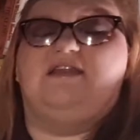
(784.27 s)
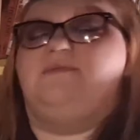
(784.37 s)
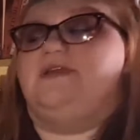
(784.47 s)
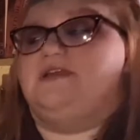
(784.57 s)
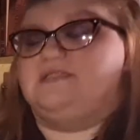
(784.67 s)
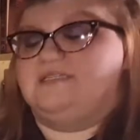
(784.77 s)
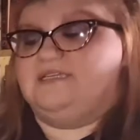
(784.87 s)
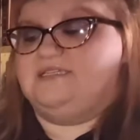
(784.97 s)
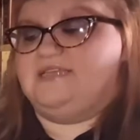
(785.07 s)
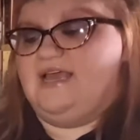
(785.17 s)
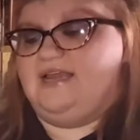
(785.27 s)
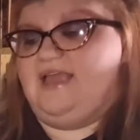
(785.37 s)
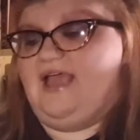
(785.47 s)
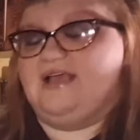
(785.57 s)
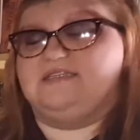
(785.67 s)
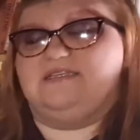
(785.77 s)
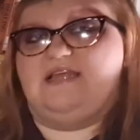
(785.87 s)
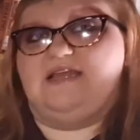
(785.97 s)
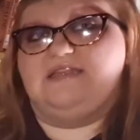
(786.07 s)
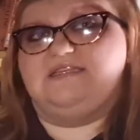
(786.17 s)
because, as I said, it has a
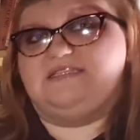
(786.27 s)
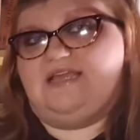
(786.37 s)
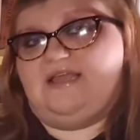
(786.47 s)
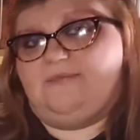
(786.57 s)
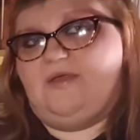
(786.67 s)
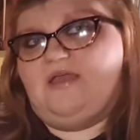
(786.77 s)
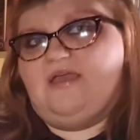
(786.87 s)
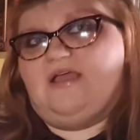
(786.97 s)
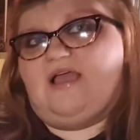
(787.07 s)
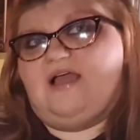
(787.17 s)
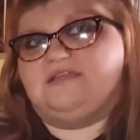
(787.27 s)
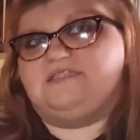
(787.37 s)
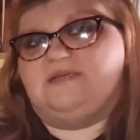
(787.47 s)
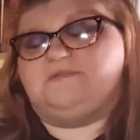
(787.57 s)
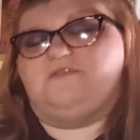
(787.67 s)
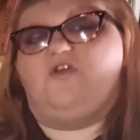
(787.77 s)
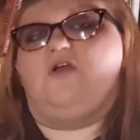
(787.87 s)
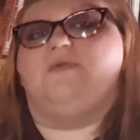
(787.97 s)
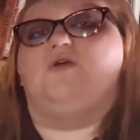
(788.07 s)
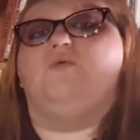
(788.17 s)
lot of the same concepts of
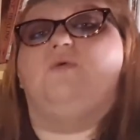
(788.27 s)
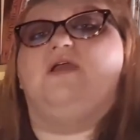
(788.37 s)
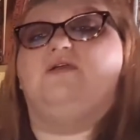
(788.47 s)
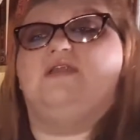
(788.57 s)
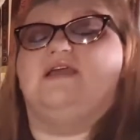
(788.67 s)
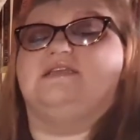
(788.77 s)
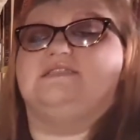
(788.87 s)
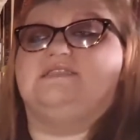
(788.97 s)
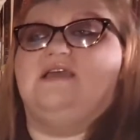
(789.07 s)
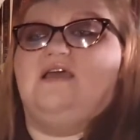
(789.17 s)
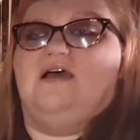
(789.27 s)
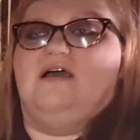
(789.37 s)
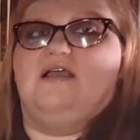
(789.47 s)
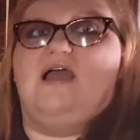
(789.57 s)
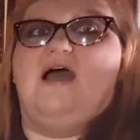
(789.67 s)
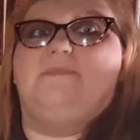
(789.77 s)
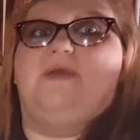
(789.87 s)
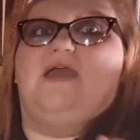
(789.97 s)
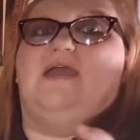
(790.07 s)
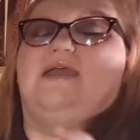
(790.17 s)
karmic awareness,
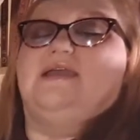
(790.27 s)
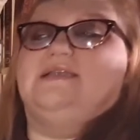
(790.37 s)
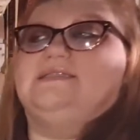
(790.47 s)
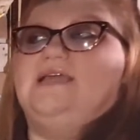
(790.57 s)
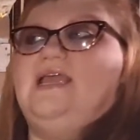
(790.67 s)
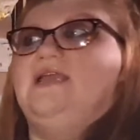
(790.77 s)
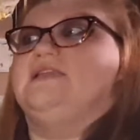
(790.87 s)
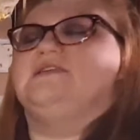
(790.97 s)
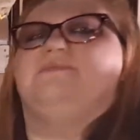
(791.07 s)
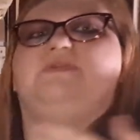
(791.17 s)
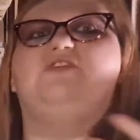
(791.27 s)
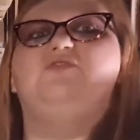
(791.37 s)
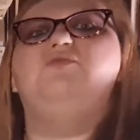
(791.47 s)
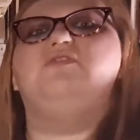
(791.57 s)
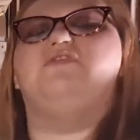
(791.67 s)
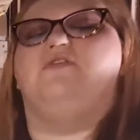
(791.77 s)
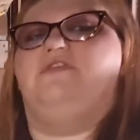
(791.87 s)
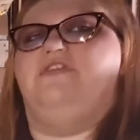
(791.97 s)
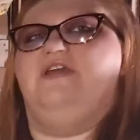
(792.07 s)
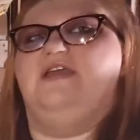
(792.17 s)
agape, intent, beautiful
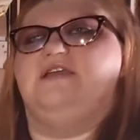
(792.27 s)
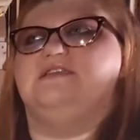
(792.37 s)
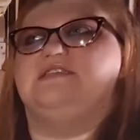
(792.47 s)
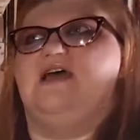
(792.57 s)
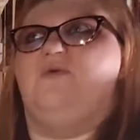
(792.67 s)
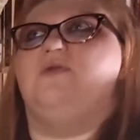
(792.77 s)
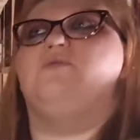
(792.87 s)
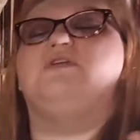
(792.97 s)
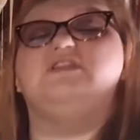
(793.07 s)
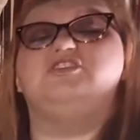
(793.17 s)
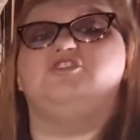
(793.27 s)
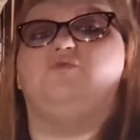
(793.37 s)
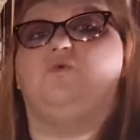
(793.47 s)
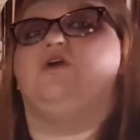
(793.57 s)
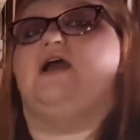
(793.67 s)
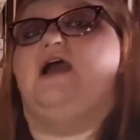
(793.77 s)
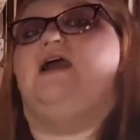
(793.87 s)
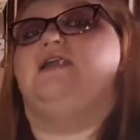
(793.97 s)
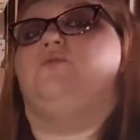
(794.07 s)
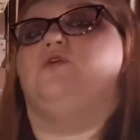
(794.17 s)
things that we really should work
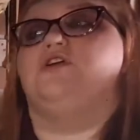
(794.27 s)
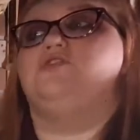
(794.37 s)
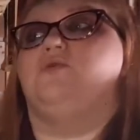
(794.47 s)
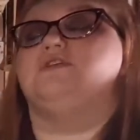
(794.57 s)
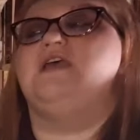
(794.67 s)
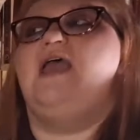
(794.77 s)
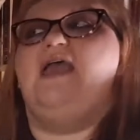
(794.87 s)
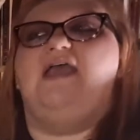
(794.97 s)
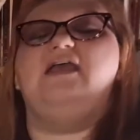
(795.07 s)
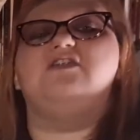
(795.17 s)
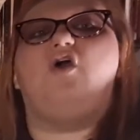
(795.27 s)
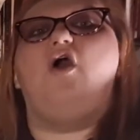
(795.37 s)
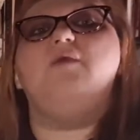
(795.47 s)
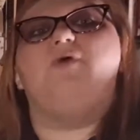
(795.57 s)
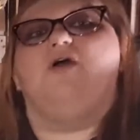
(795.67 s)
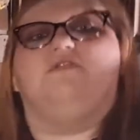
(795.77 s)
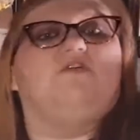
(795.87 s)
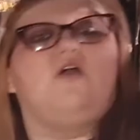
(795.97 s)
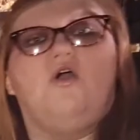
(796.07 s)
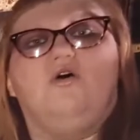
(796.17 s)
on and work towards, and are part of
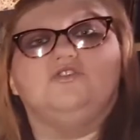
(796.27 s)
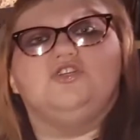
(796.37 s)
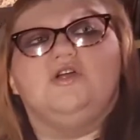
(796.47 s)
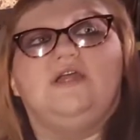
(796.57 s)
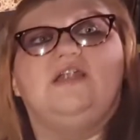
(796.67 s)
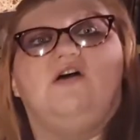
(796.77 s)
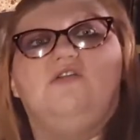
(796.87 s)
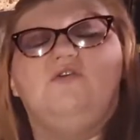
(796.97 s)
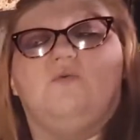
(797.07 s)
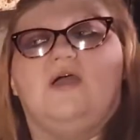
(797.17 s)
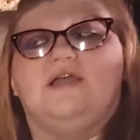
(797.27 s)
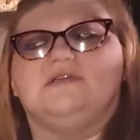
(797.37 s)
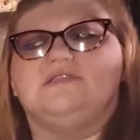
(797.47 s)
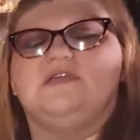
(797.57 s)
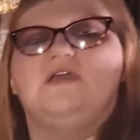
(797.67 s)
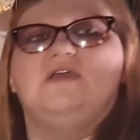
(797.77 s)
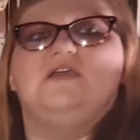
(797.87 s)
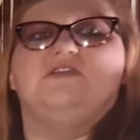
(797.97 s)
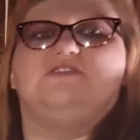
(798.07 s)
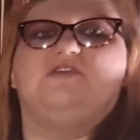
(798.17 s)
our culture in other ways.
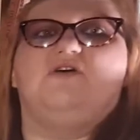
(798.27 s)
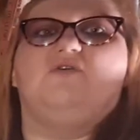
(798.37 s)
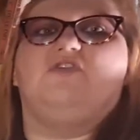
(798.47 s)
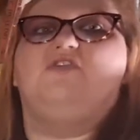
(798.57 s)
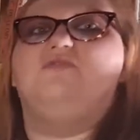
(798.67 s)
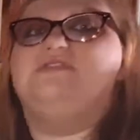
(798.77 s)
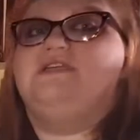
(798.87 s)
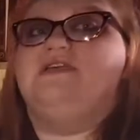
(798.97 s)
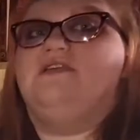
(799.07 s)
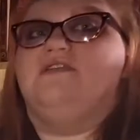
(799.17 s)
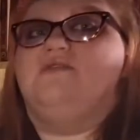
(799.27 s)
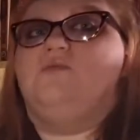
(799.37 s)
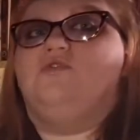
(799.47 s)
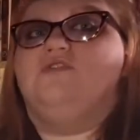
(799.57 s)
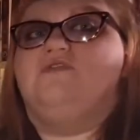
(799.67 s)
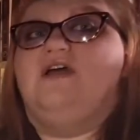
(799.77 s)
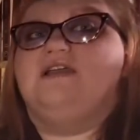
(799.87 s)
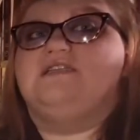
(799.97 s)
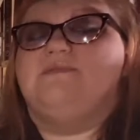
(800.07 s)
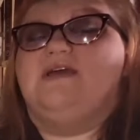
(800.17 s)
So using the
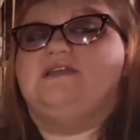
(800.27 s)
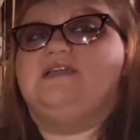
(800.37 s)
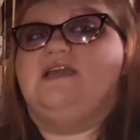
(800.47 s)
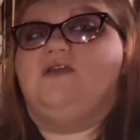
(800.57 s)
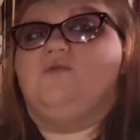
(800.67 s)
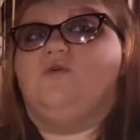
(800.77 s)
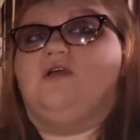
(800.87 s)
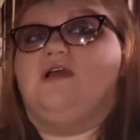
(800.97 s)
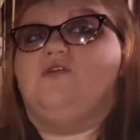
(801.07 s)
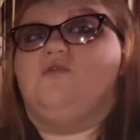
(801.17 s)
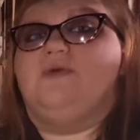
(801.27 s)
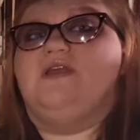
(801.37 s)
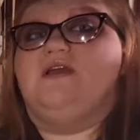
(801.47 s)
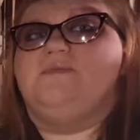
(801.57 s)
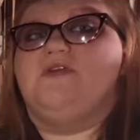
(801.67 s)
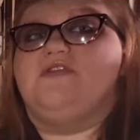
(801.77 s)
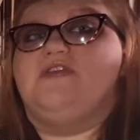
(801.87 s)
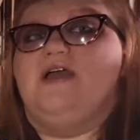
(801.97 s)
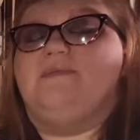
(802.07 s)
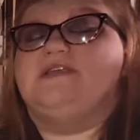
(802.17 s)
Moldavite to meditate and work on opening up your
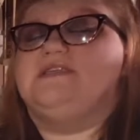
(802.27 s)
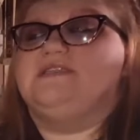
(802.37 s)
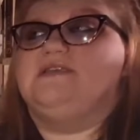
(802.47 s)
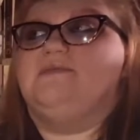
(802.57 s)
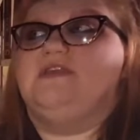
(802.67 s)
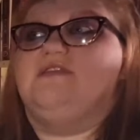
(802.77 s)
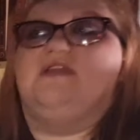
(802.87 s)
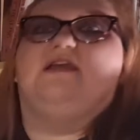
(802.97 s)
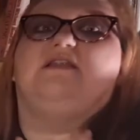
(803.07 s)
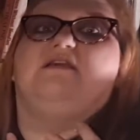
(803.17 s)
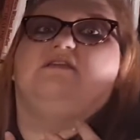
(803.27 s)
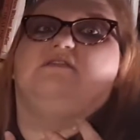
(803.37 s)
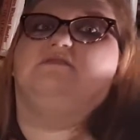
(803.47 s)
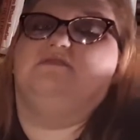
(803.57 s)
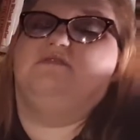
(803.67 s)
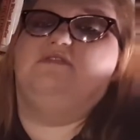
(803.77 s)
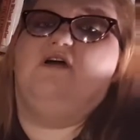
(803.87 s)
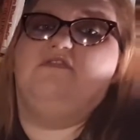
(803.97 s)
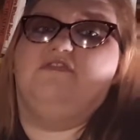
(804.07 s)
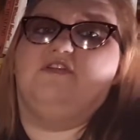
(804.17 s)
thymus is something that I'd
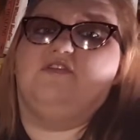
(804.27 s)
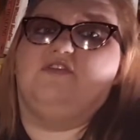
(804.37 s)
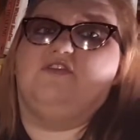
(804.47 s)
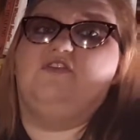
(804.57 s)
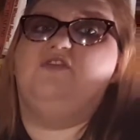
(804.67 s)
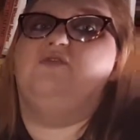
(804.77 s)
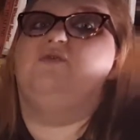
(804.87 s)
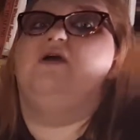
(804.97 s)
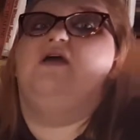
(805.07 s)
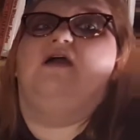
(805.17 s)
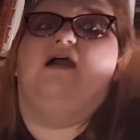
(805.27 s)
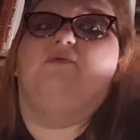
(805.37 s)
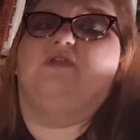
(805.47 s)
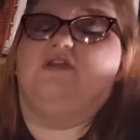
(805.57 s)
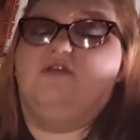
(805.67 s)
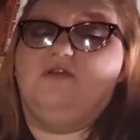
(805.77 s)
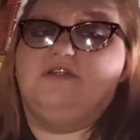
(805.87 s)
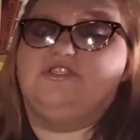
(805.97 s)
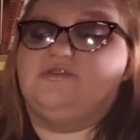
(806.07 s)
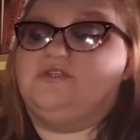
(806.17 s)
love for you to do. I would
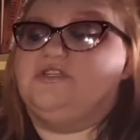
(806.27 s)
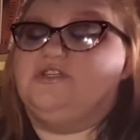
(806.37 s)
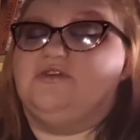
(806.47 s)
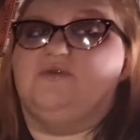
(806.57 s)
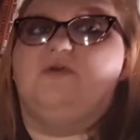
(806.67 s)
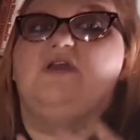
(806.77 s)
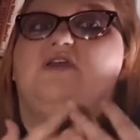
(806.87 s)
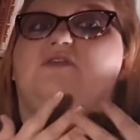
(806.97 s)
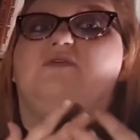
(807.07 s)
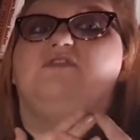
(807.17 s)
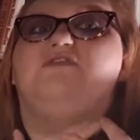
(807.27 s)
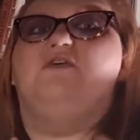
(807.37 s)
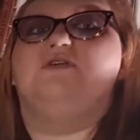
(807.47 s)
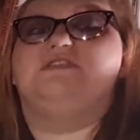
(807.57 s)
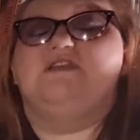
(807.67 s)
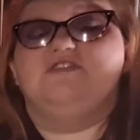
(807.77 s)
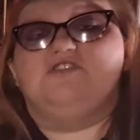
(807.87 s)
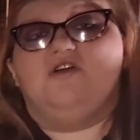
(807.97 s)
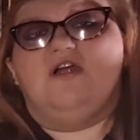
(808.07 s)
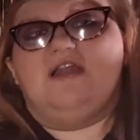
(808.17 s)
encourage you to do. You can focus on the
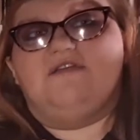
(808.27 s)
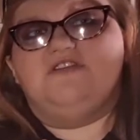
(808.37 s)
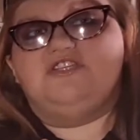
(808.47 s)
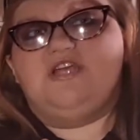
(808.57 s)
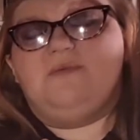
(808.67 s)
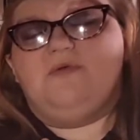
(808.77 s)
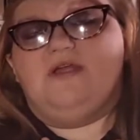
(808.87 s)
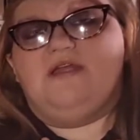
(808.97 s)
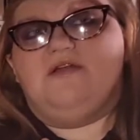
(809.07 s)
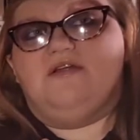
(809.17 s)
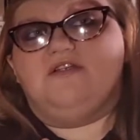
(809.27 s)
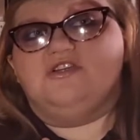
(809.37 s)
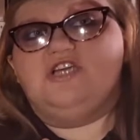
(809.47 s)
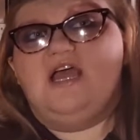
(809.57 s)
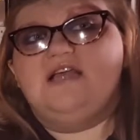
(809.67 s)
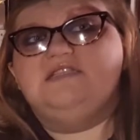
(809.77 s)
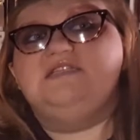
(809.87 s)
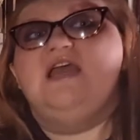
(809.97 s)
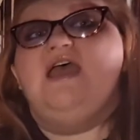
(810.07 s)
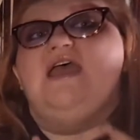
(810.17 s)
Star of David shape right here on your
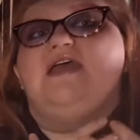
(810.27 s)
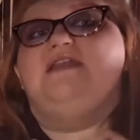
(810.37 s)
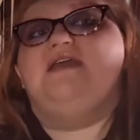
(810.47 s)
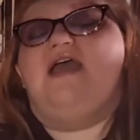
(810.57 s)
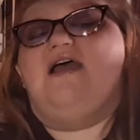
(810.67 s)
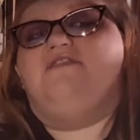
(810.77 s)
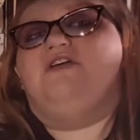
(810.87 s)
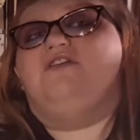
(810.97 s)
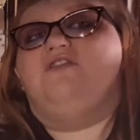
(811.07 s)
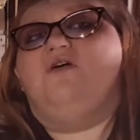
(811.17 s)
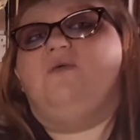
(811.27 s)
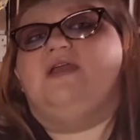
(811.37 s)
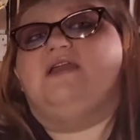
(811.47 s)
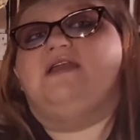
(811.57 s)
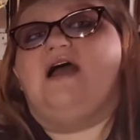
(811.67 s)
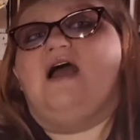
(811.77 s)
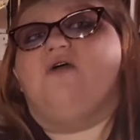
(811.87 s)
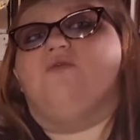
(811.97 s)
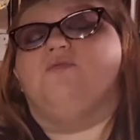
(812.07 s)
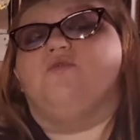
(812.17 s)
chest and have it glowing in an
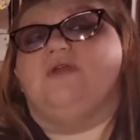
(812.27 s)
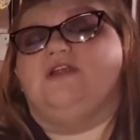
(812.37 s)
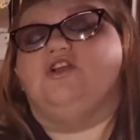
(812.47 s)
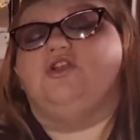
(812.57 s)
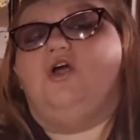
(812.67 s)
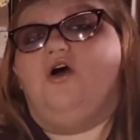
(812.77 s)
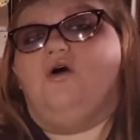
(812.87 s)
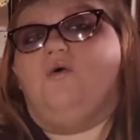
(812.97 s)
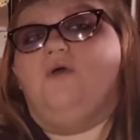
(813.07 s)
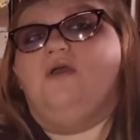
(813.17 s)
aquamarine glow